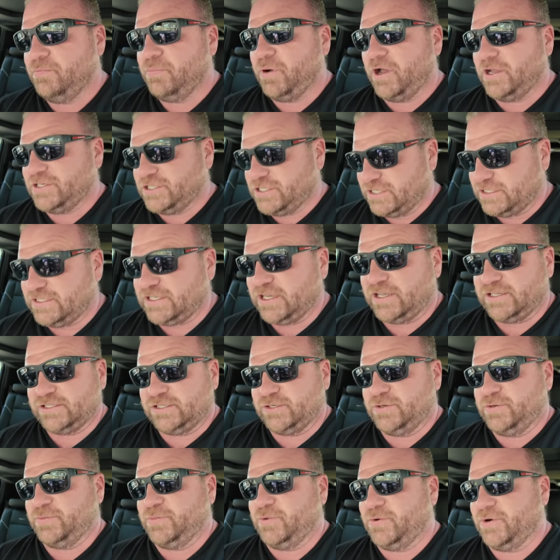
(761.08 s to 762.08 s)
Budget's
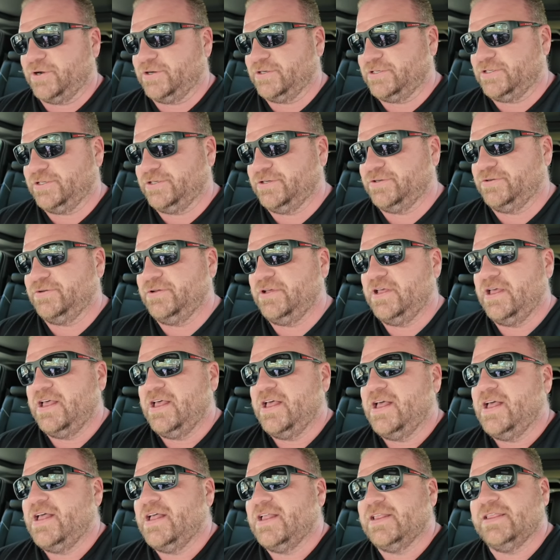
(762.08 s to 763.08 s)
also important to you.
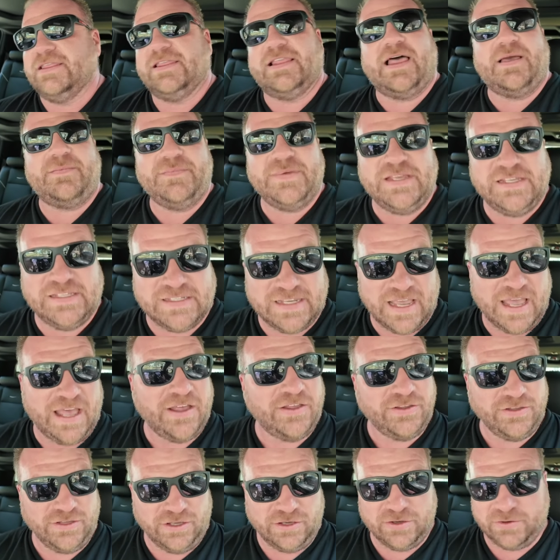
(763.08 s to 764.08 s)
Let me
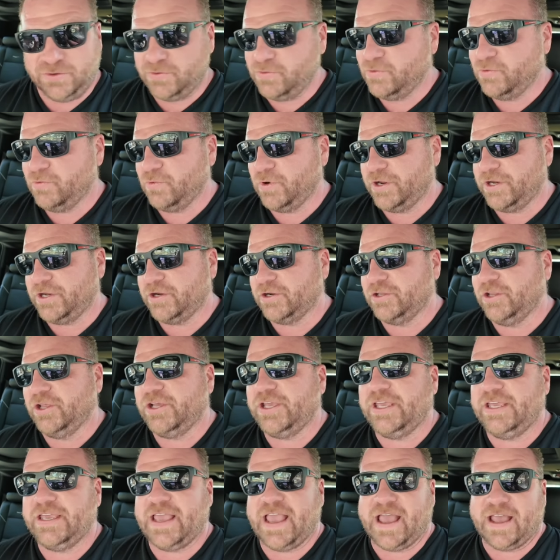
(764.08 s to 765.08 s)
tell you what you're
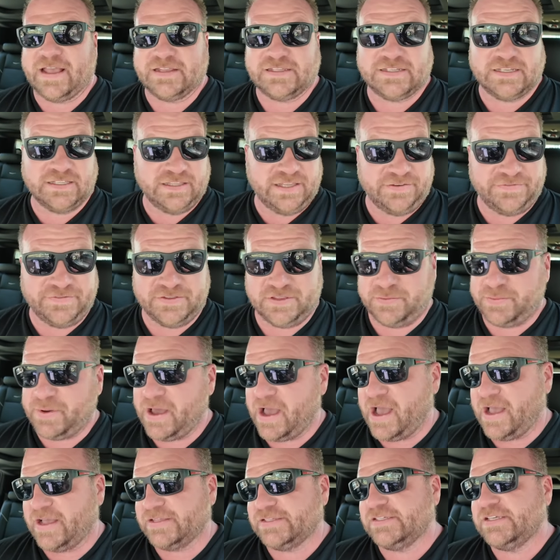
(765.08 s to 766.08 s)
looking at to live in the
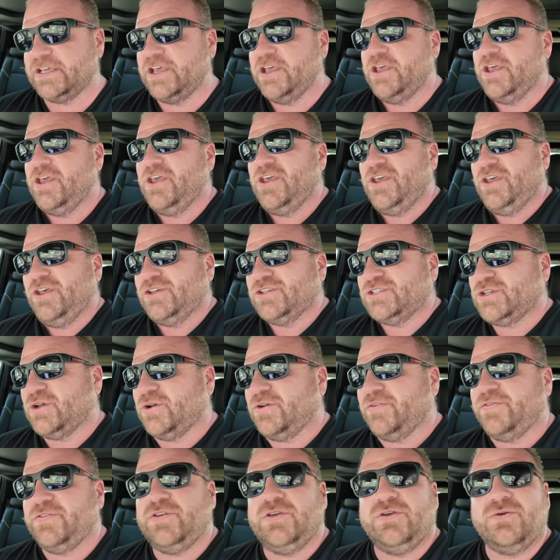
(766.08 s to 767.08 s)
ponds. So
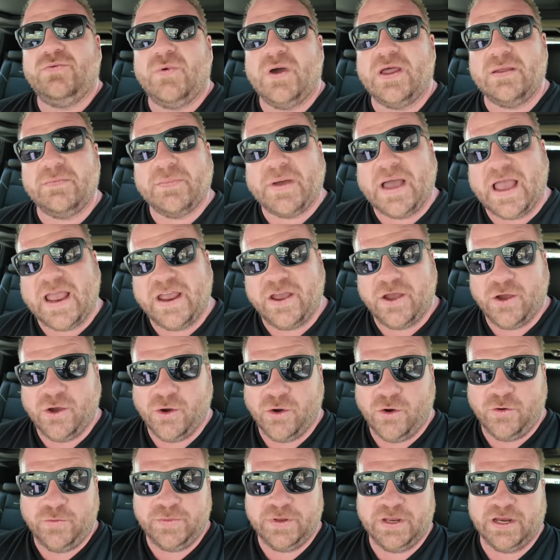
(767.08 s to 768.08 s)
if you want to buy a
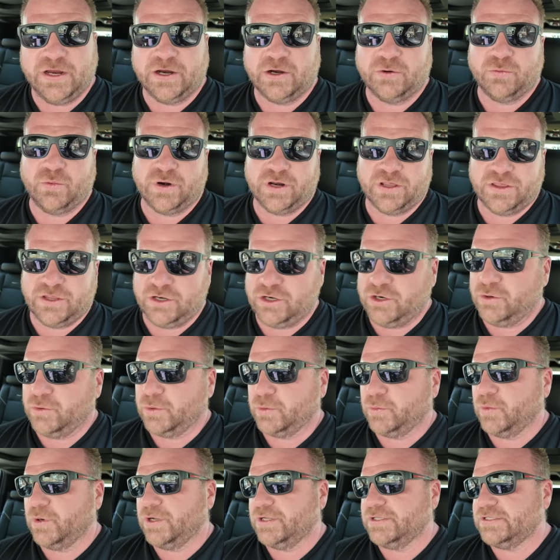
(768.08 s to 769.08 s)
home here, one of the newer
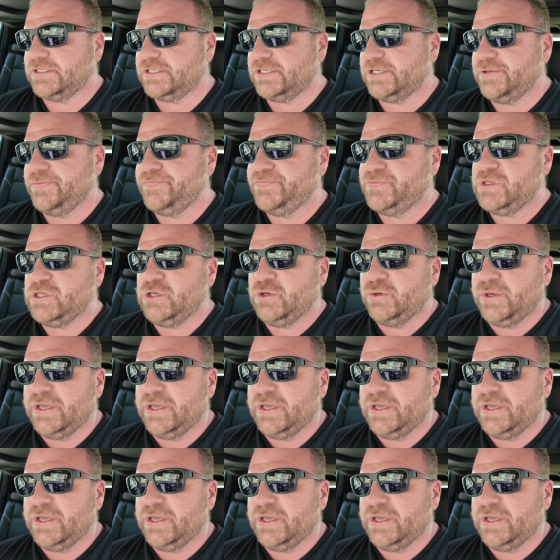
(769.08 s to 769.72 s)
ones, you